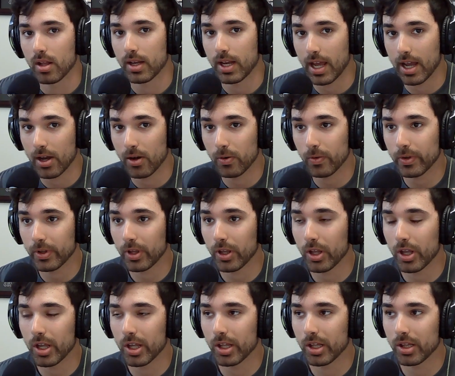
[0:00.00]
Now,
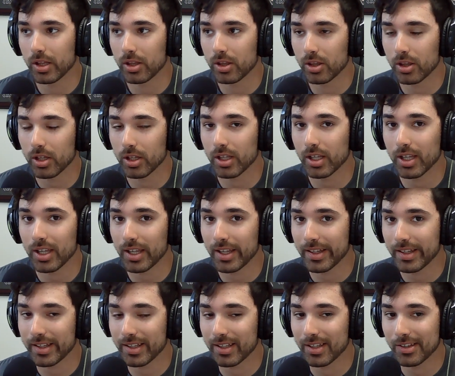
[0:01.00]
the
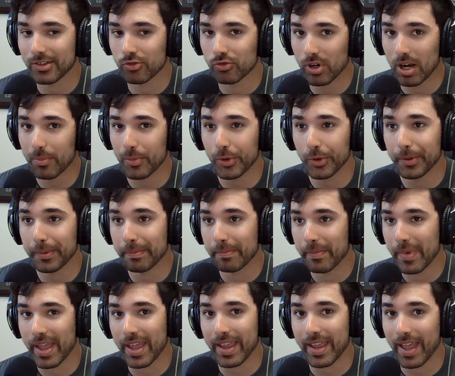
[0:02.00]
Dremel
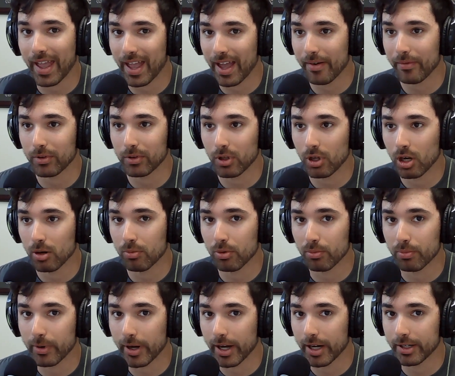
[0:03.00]
may have a lot of
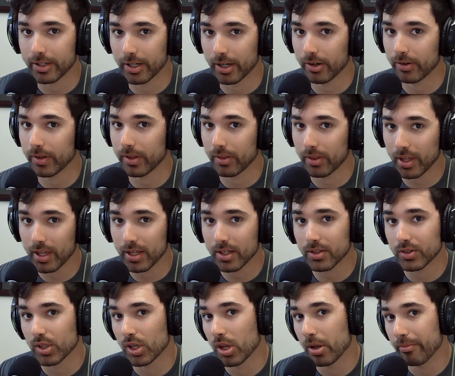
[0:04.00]
proprietary
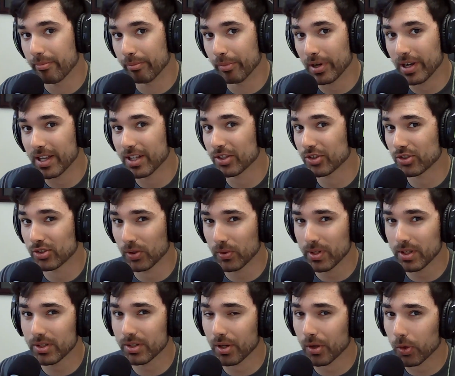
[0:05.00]
things, but so
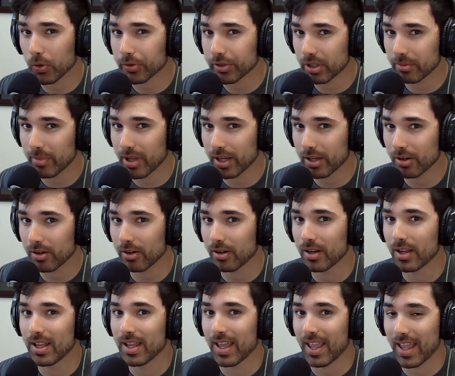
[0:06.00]
does Ultimaker
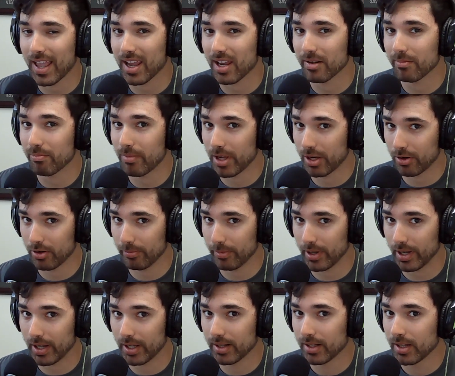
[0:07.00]
and
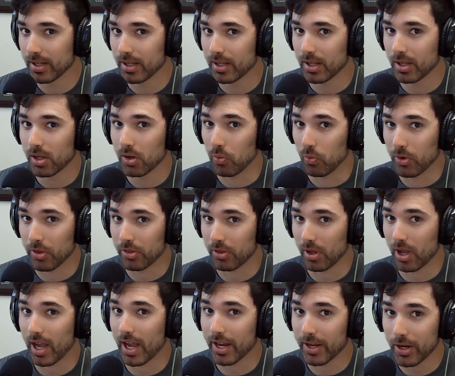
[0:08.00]
MakerBot.
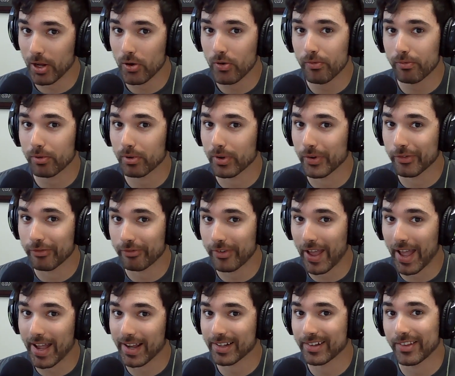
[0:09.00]
I know for a
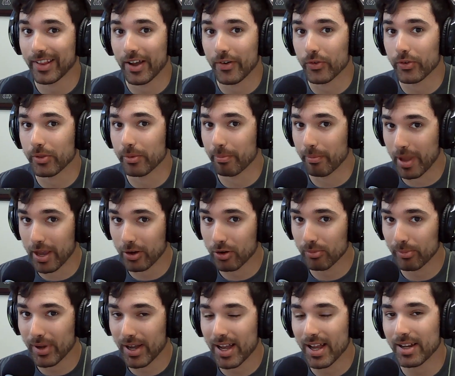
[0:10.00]
fact that with
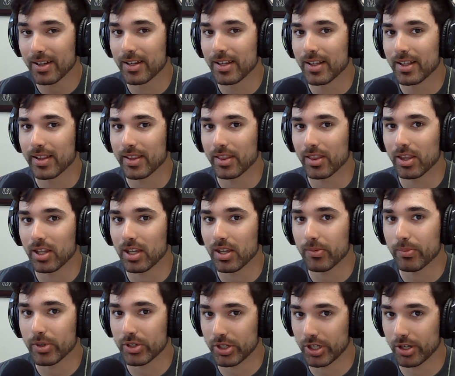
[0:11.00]
MakerBot, the
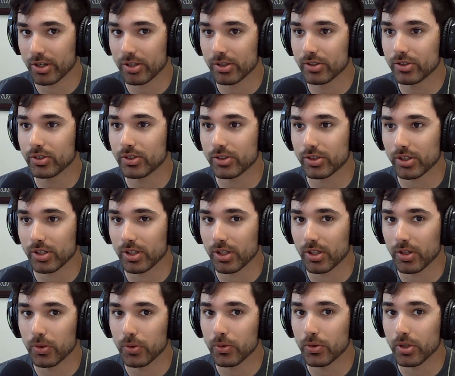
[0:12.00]
materials
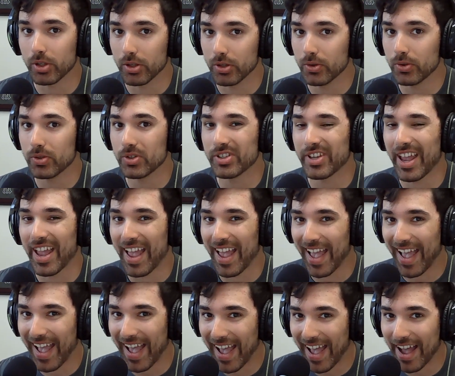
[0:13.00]
you use
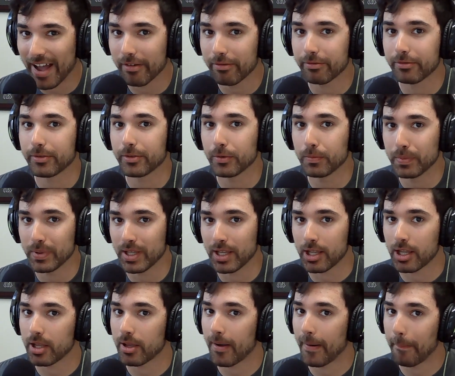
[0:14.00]
have to
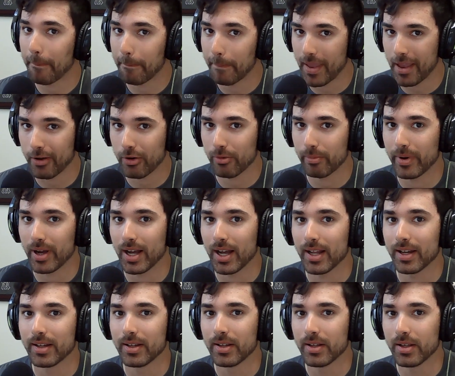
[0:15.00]
be
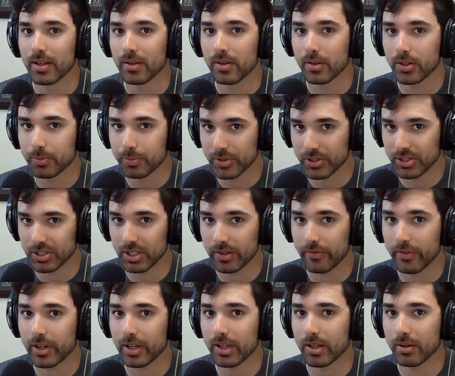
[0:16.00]
MakerBot
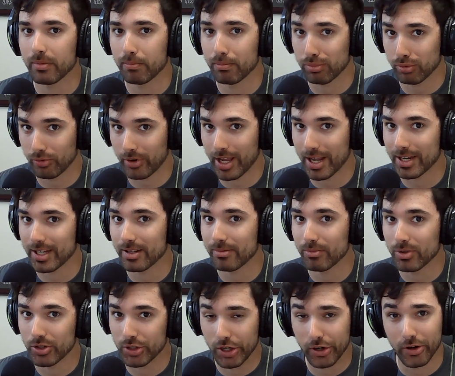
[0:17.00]
specific branded
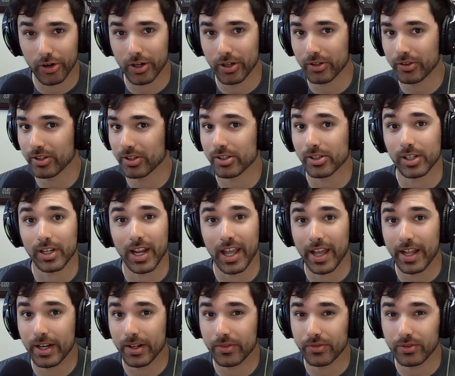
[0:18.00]
material. There's an
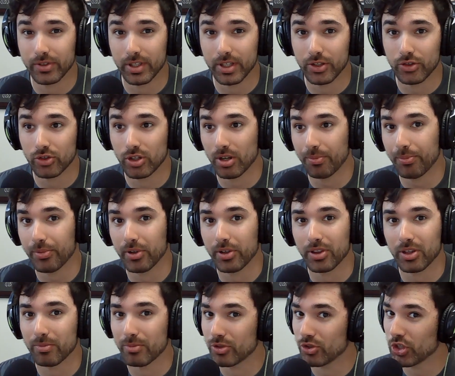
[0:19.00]
NFC chip.
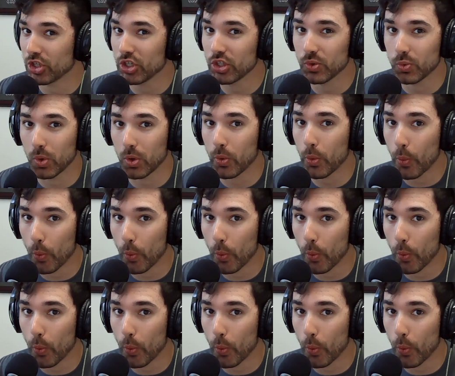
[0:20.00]
The machines won't